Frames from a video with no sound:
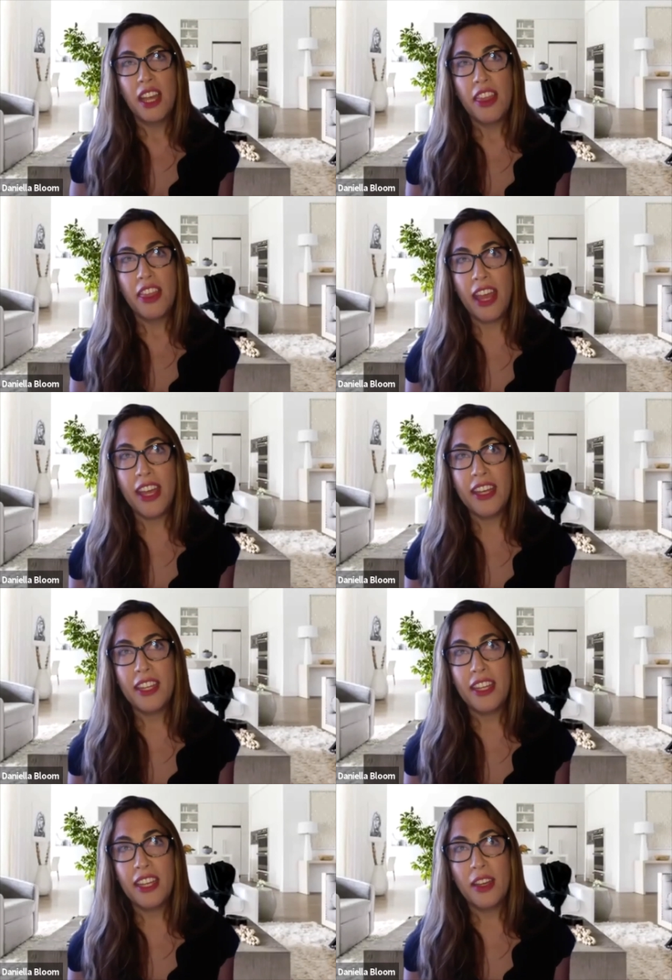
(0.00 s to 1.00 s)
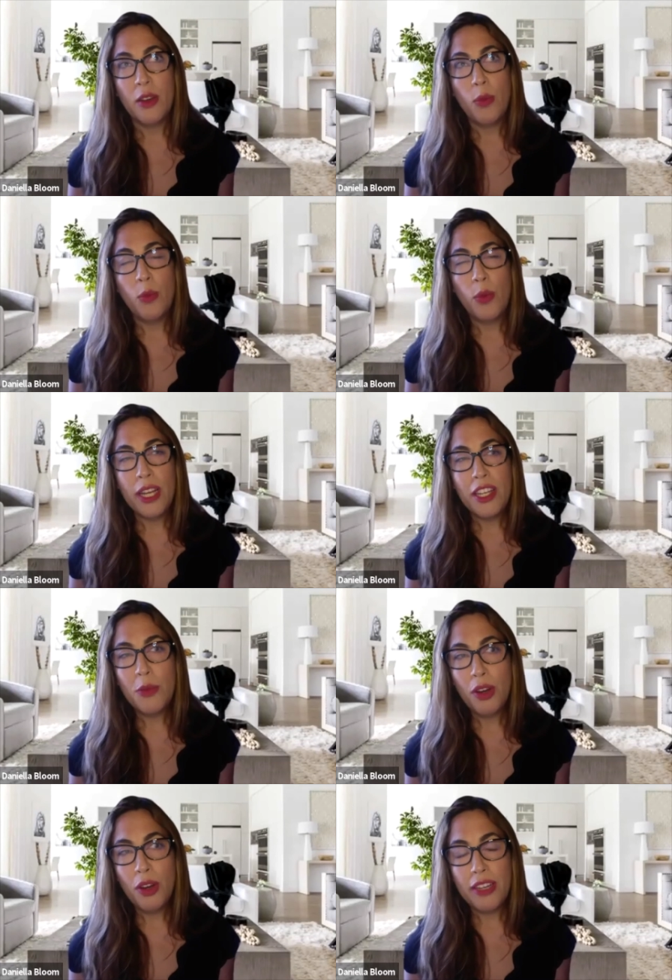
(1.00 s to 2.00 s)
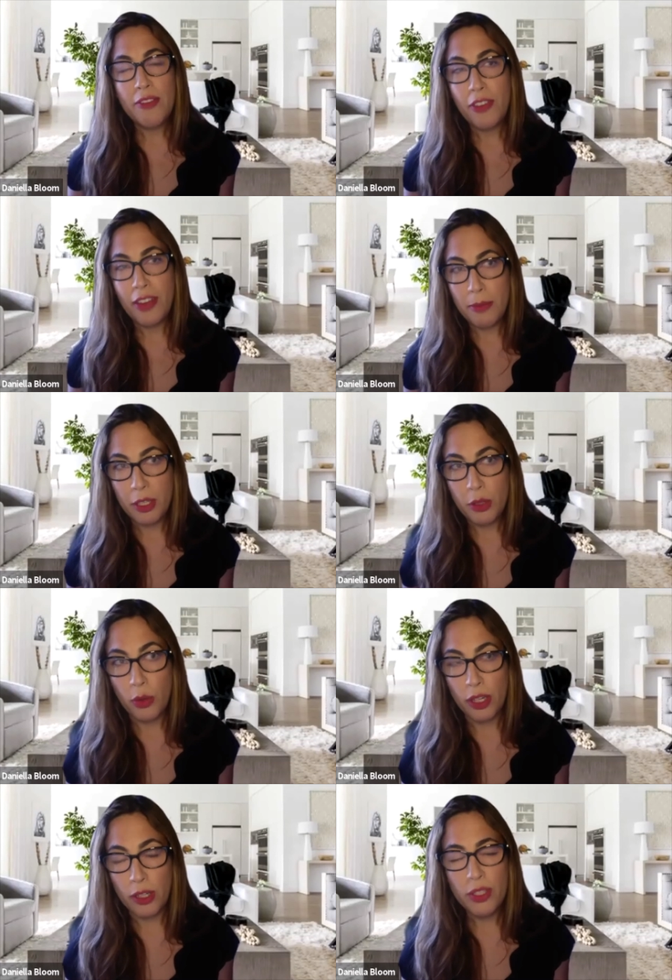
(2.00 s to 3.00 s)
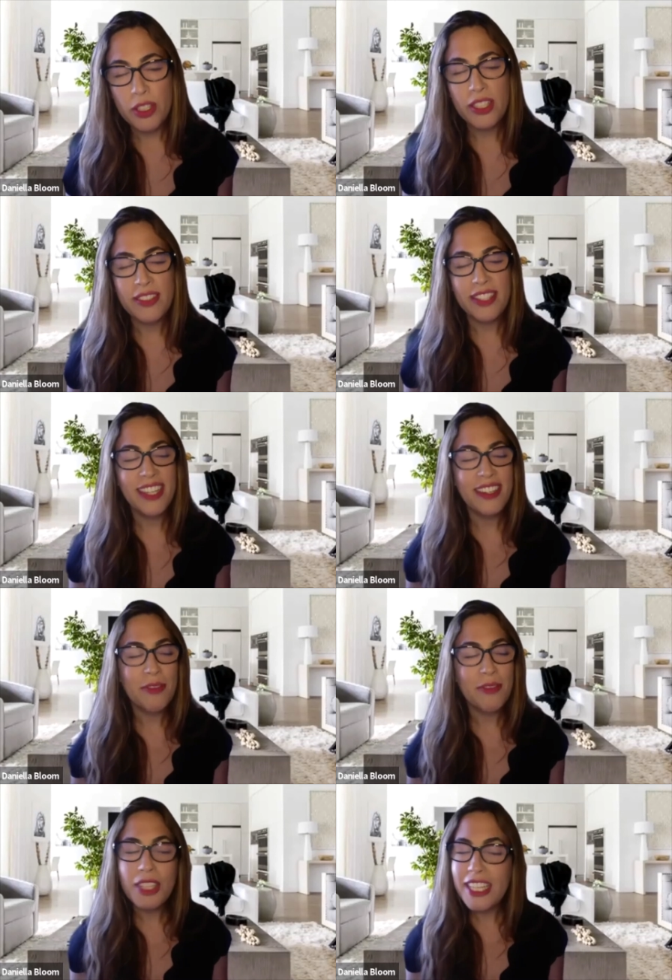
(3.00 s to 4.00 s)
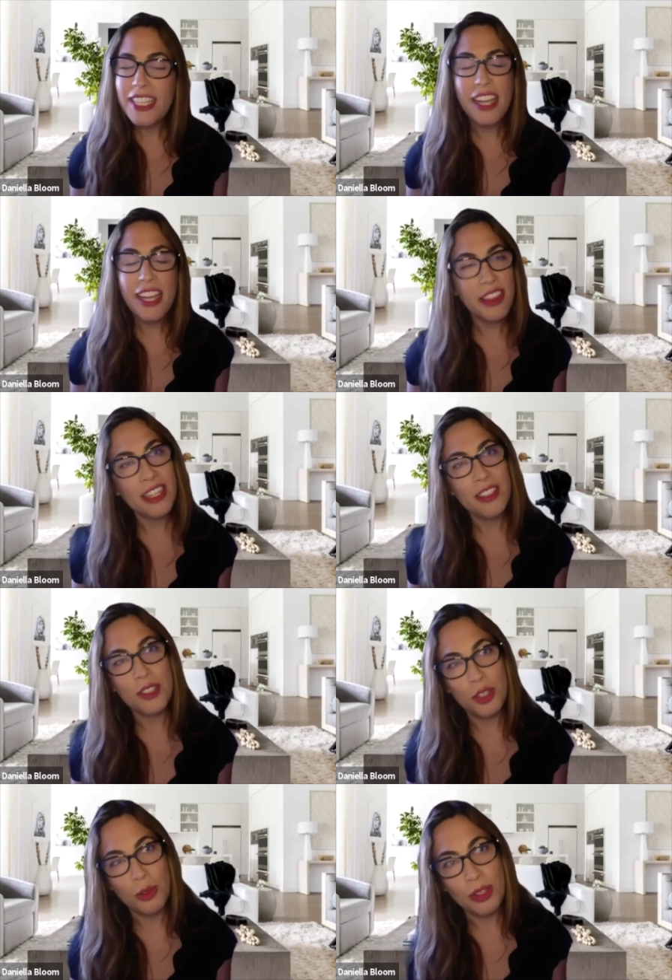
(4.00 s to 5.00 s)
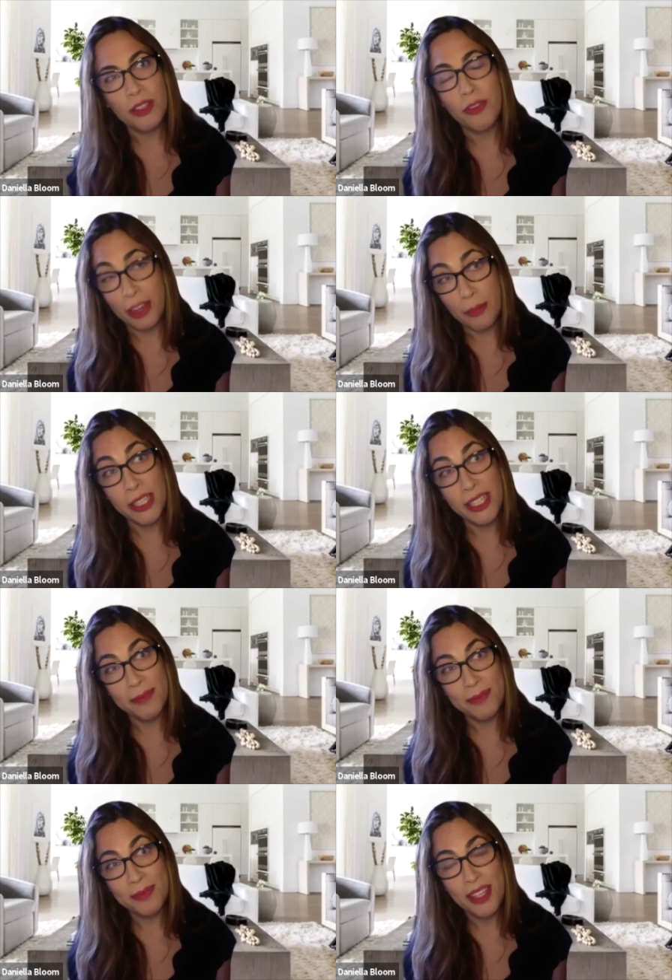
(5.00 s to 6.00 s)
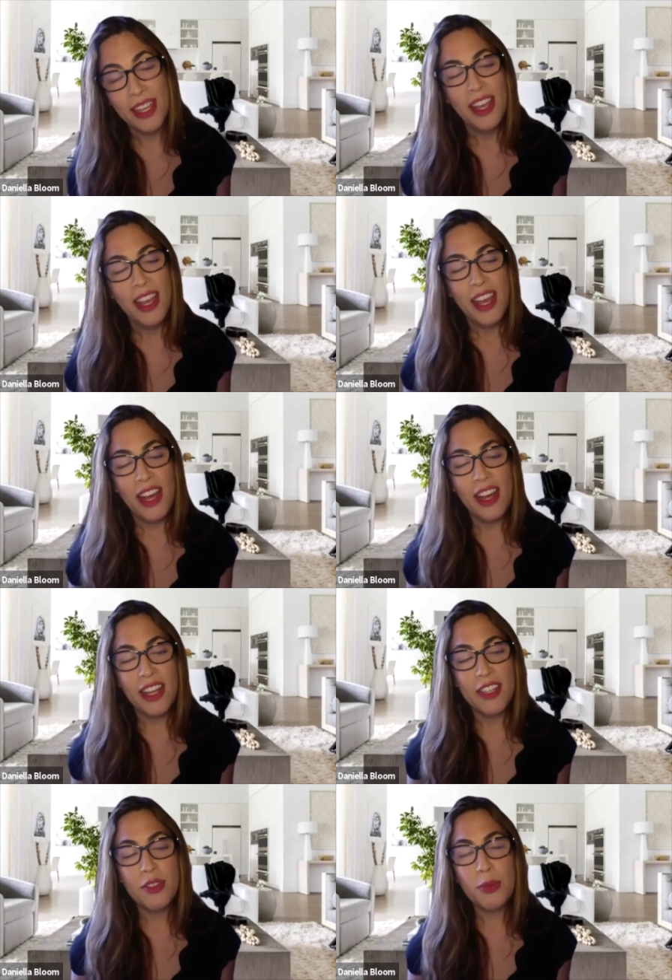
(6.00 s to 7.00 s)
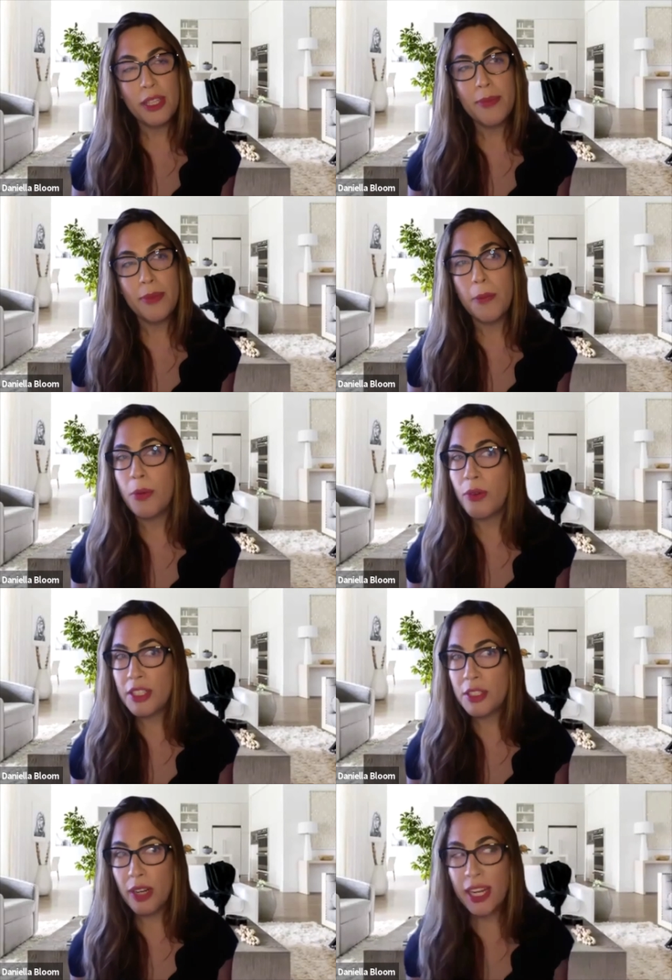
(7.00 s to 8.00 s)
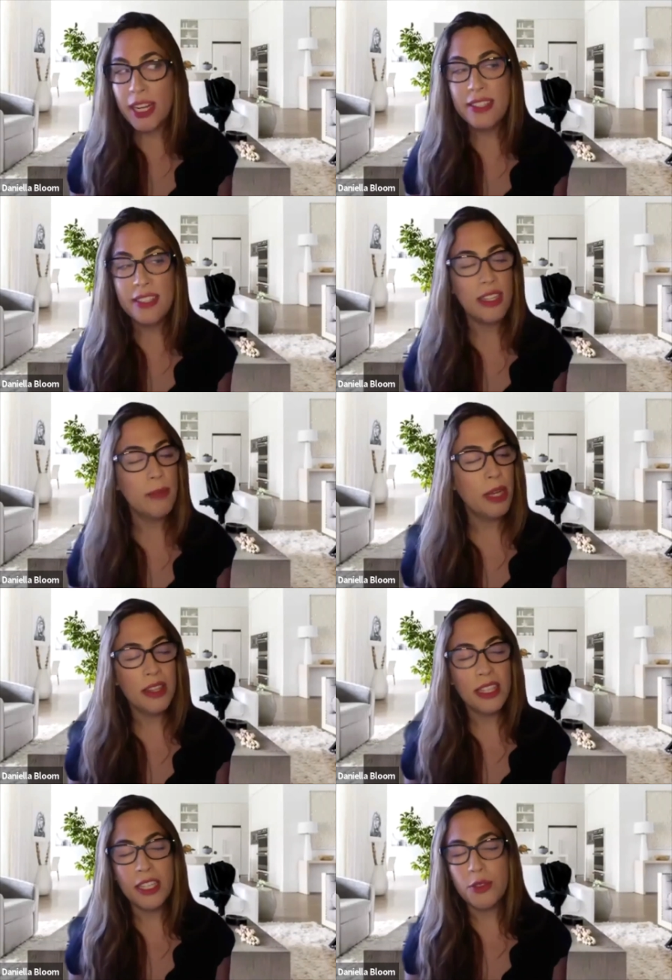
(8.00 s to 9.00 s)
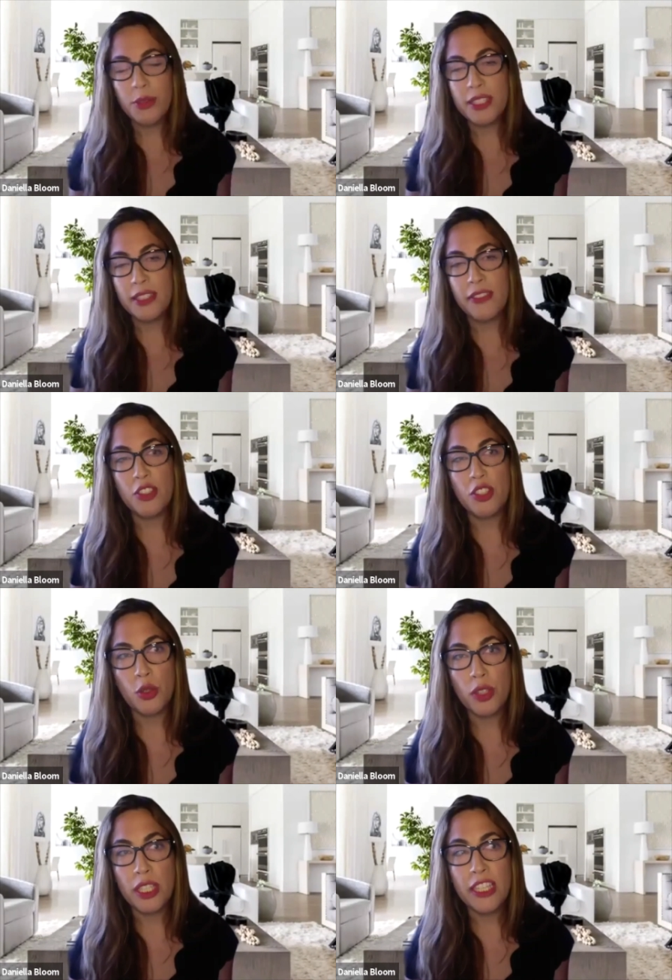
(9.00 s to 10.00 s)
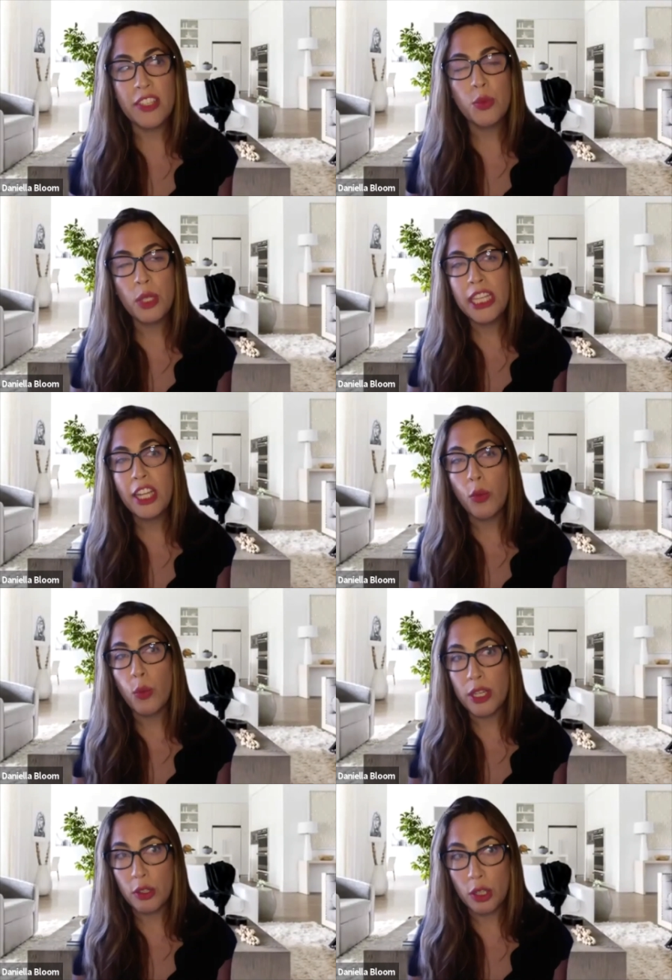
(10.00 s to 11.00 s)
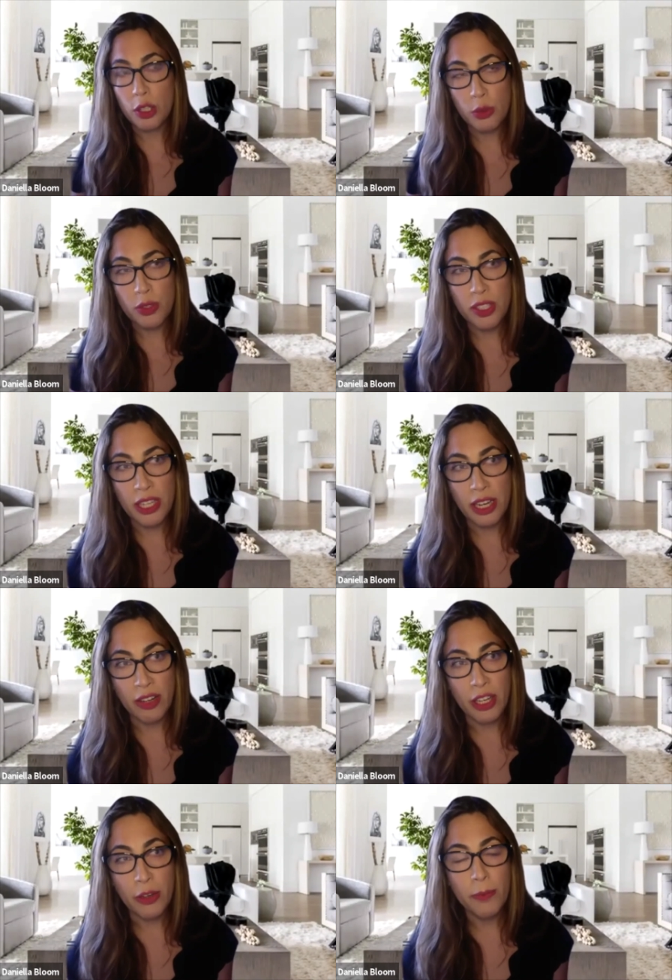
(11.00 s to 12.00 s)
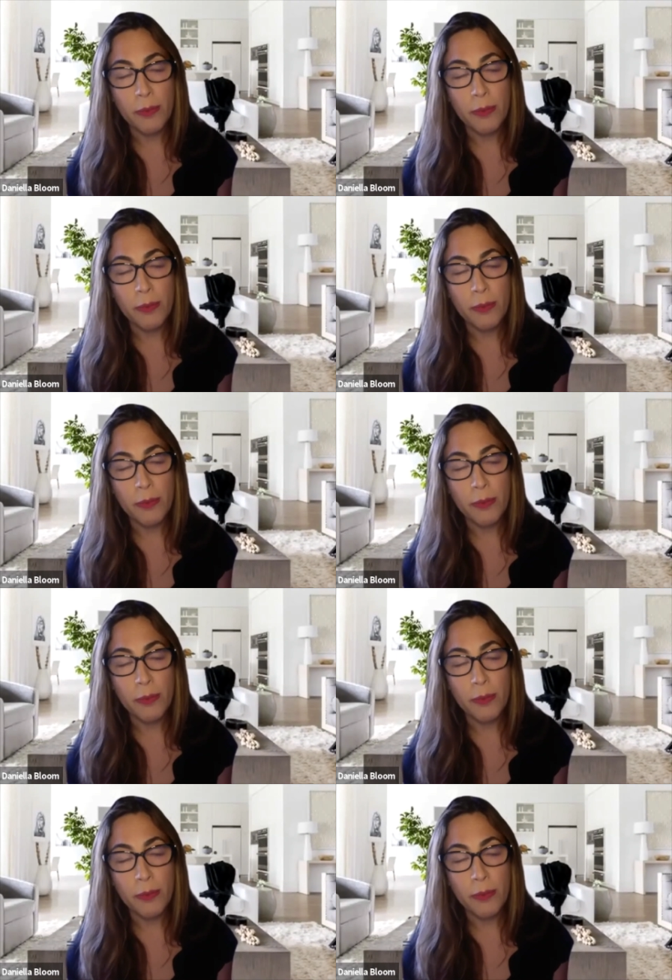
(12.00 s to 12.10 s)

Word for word: that when you are in family court, which is really nothing to do with the family, uh, it's really about parental rights, not about the interests of the children. It's really a win or lose scenario.